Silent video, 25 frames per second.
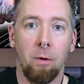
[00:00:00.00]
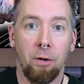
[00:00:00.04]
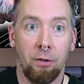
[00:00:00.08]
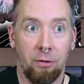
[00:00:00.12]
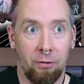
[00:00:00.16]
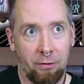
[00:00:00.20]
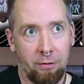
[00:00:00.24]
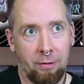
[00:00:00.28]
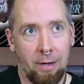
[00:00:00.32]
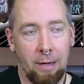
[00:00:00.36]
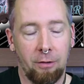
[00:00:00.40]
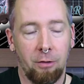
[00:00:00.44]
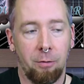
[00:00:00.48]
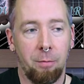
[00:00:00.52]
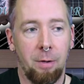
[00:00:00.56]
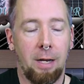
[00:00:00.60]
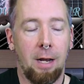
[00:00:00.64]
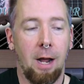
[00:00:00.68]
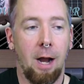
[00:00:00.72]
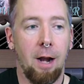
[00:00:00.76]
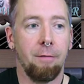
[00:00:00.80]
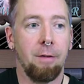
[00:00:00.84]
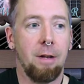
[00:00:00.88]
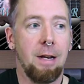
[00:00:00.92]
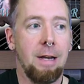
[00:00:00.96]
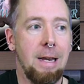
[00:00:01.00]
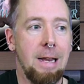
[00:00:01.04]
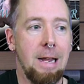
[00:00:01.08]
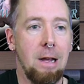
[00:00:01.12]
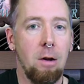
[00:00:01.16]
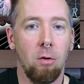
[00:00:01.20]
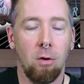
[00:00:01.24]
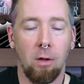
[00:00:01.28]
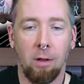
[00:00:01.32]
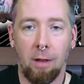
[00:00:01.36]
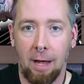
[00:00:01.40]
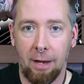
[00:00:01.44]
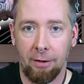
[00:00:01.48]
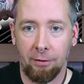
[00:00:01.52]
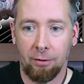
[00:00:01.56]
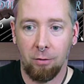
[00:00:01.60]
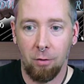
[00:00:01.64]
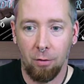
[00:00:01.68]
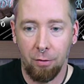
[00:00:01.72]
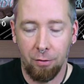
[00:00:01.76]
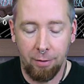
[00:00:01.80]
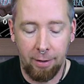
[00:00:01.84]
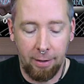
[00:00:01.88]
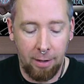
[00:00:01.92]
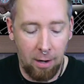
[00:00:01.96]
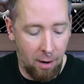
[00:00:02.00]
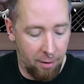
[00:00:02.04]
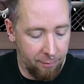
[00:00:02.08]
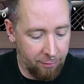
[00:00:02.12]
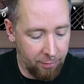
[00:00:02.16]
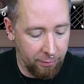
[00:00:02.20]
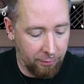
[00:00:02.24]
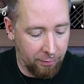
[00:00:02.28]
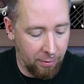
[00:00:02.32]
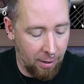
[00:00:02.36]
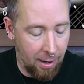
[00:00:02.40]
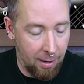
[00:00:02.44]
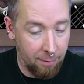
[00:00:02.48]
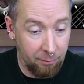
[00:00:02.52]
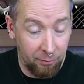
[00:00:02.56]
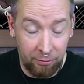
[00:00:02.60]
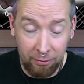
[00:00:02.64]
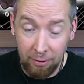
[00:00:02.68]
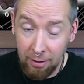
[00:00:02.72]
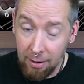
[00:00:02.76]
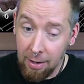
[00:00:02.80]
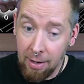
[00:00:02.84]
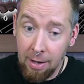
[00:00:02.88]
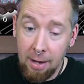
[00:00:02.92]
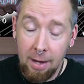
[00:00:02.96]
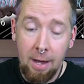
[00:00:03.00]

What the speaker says: which tends to be kind of a neoclassical thing oftentimes,